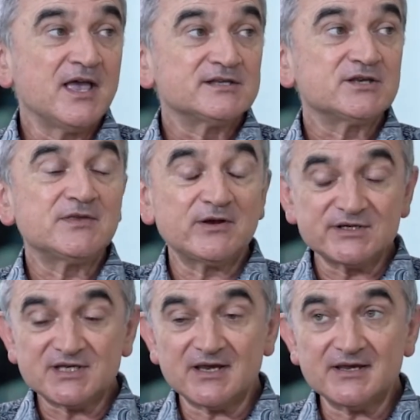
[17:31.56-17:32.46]
So there
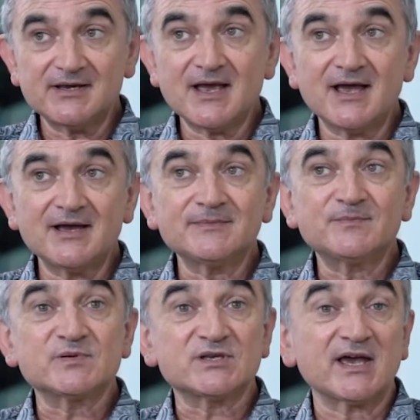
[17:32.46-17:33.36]
is a, uh,
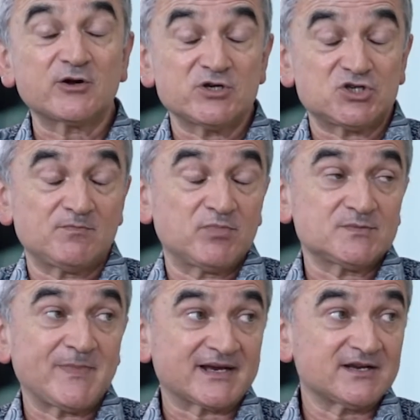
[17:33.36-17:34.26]
a Christian
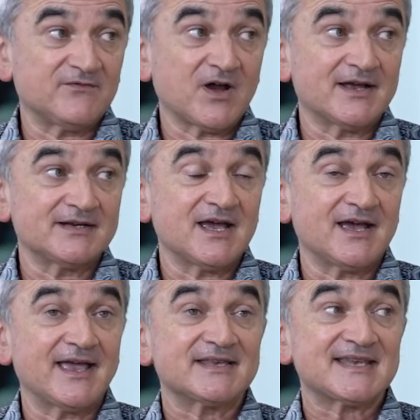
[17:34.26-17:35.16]
perspective on
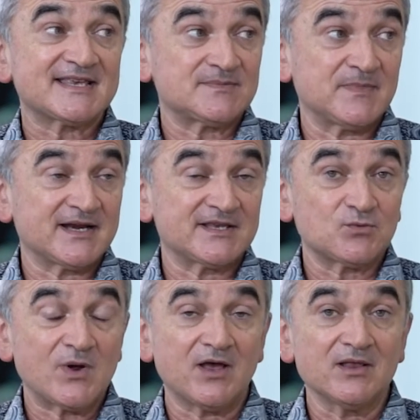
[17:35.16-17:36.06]
uh, assessment
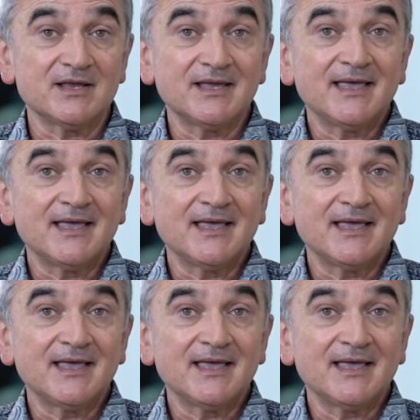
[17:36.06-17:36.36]
as well.